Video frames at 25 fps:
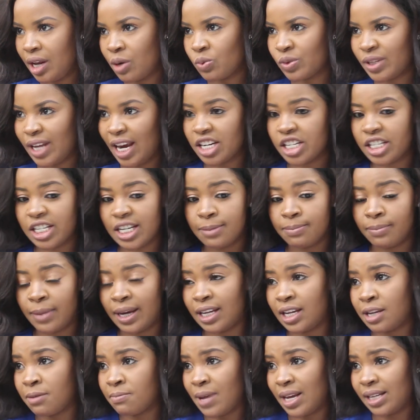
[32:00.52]
and it was actually
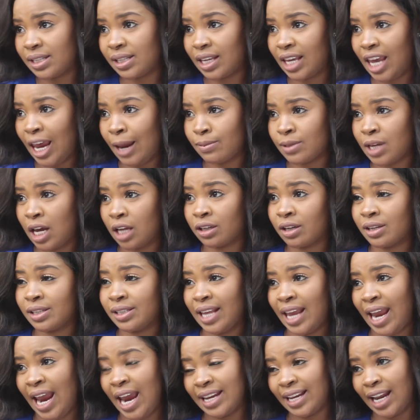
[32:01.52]
mainly based in cape town because
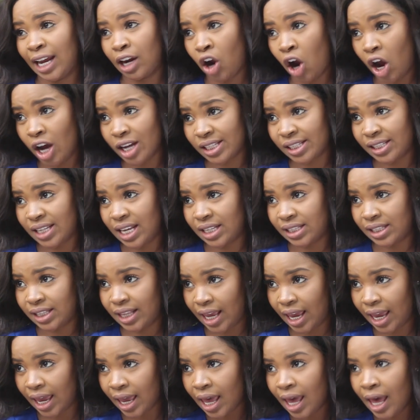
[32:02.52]
they had like castings
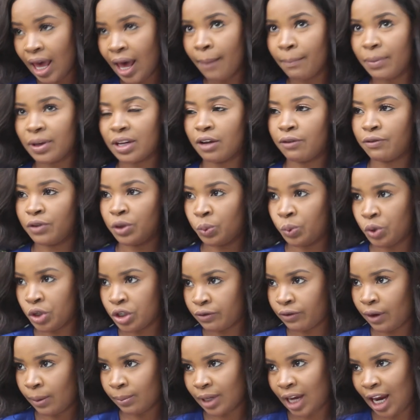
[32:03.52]
there but if you
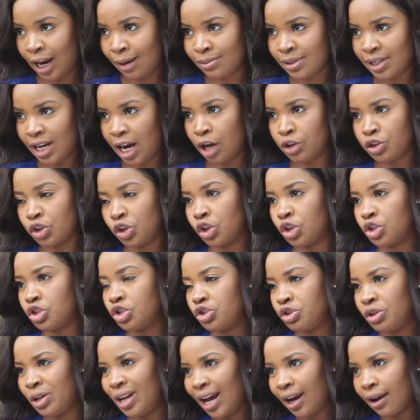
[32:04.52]
weren't from cape town you could
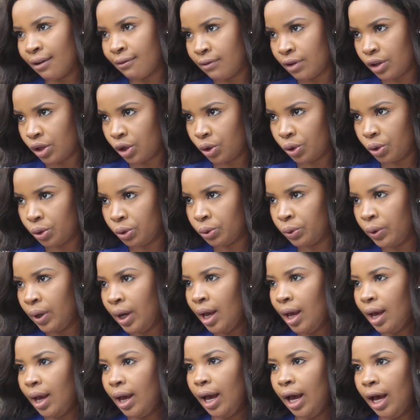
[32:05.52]
do like a video
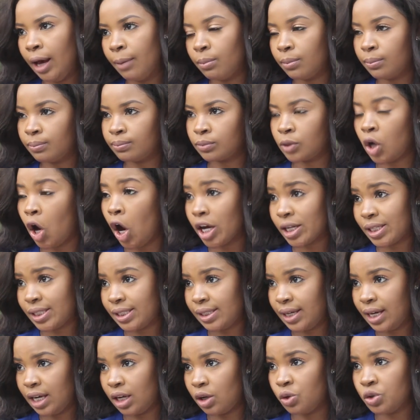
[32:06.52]
um,
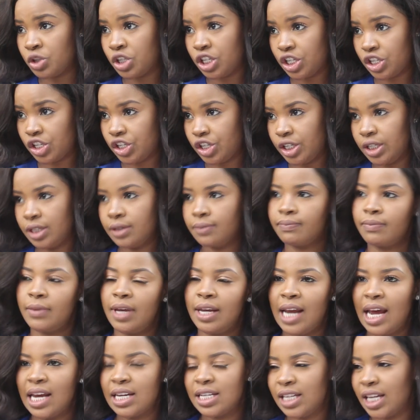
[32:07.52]
casting audition
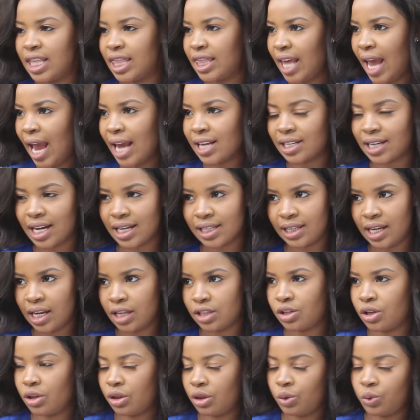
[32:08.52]
and i did that and i
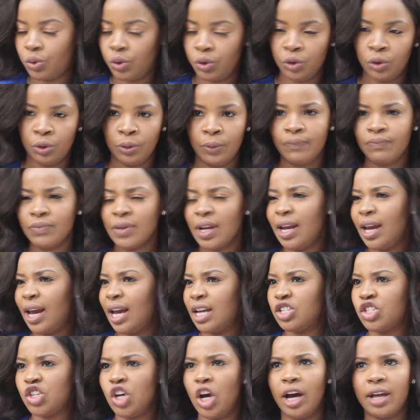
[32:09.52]
sent it through
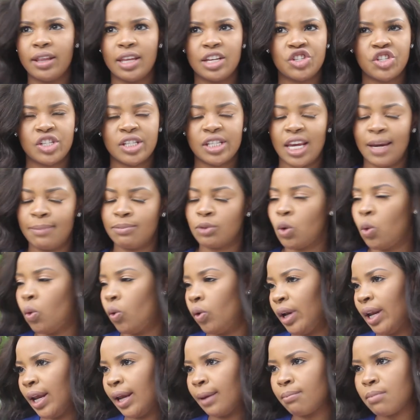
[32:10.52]
and yeah they just kept
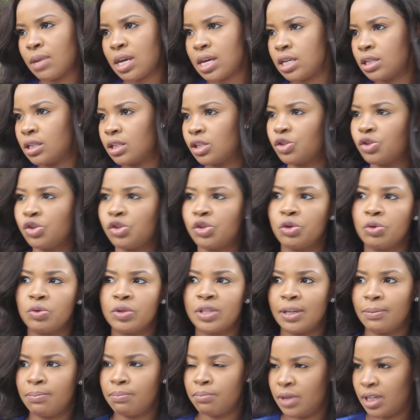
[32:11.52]
calling me to you know
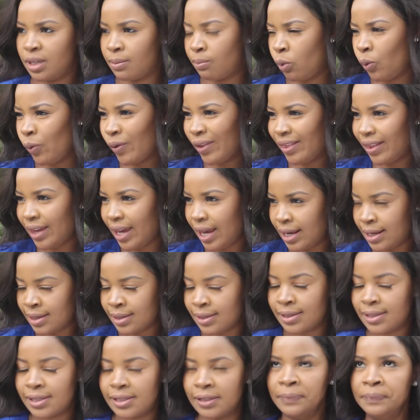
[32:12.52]
submit more
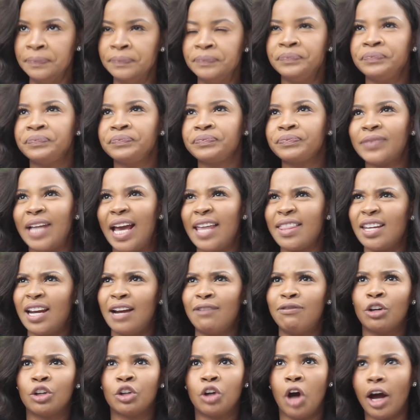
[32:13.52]
things and then
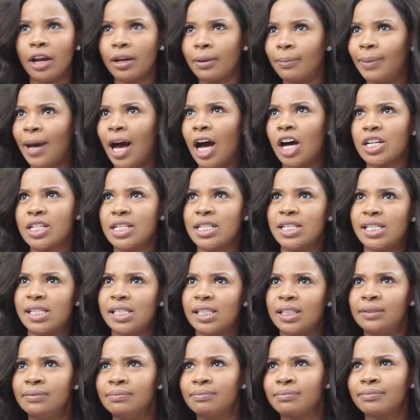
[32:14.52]
i forgot about
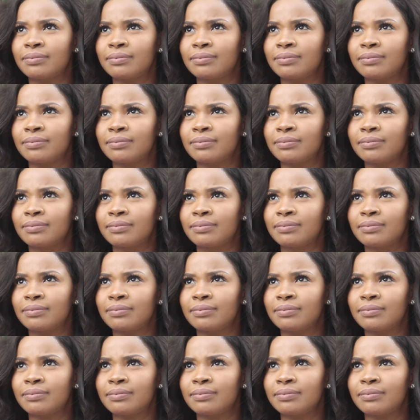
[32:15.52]
it